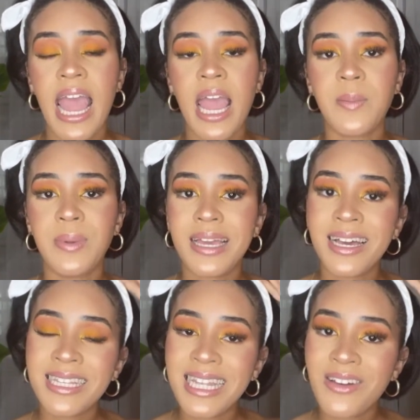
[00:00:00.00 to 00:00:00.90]
And
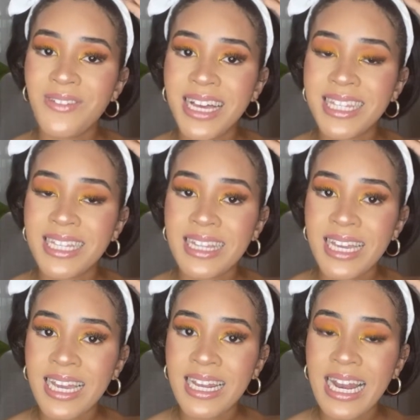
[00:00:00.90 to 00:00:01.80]
because that
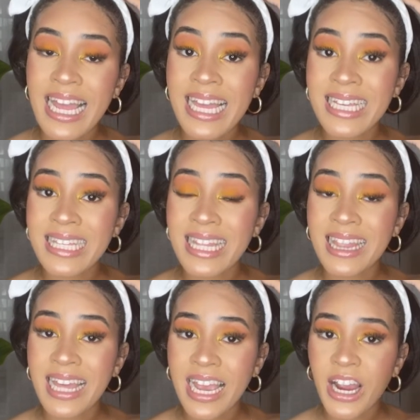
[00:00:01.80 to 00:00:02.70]
Vaseline is
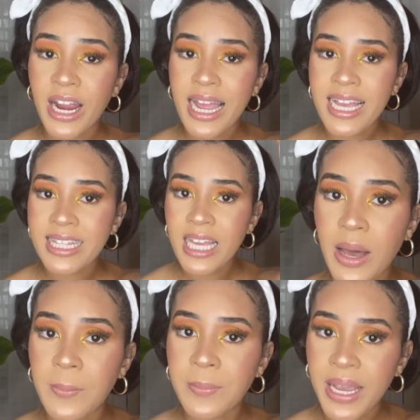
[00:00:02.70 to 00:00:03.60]
there, it's
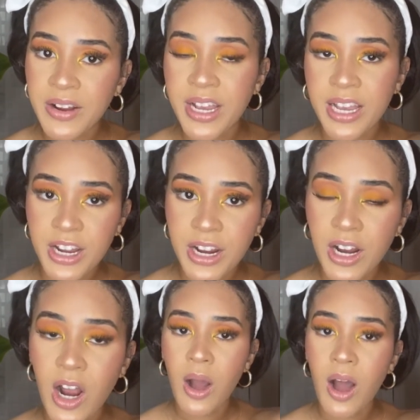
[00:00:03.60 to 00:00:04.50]
a barrier